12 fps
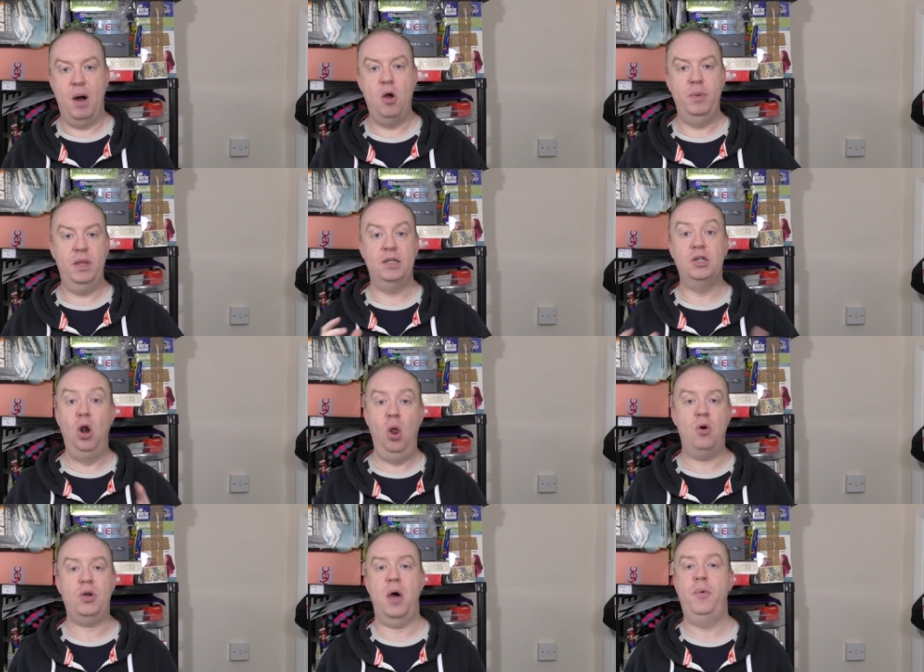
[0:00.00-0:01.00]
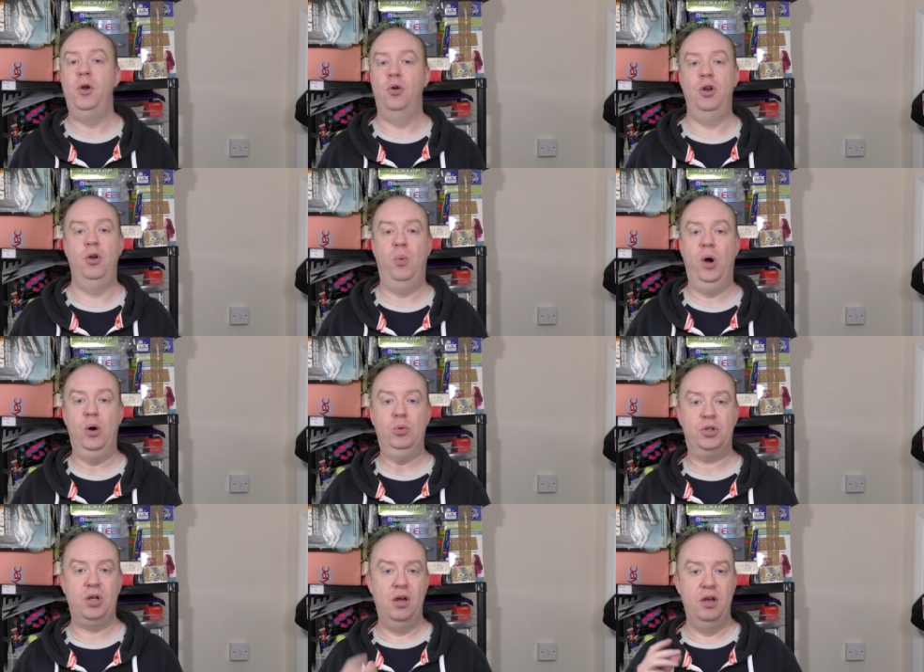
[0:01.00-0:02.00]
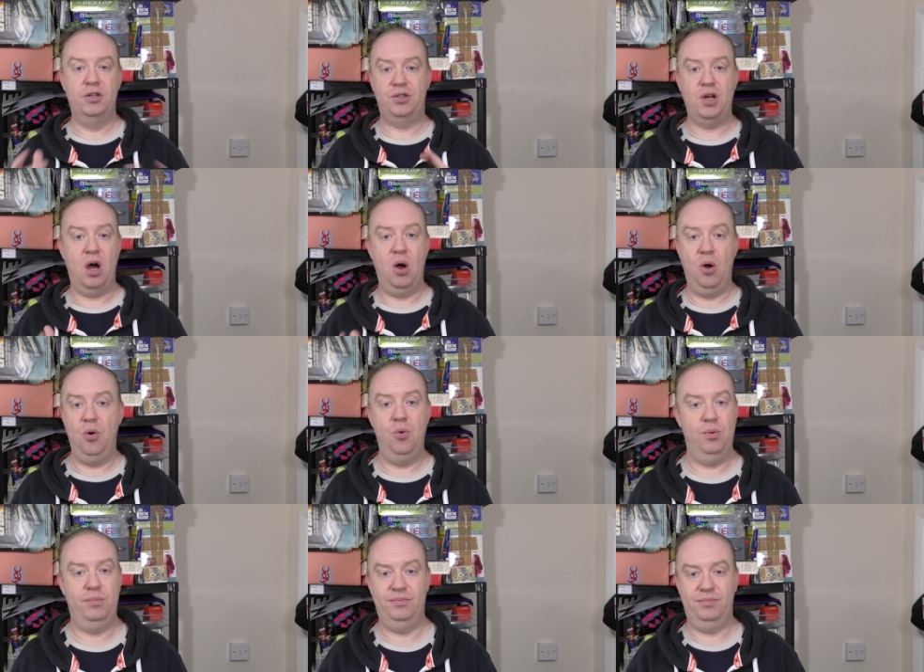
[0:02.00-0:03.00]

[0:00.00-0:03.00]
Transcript: moment there's a lot going on in the world, so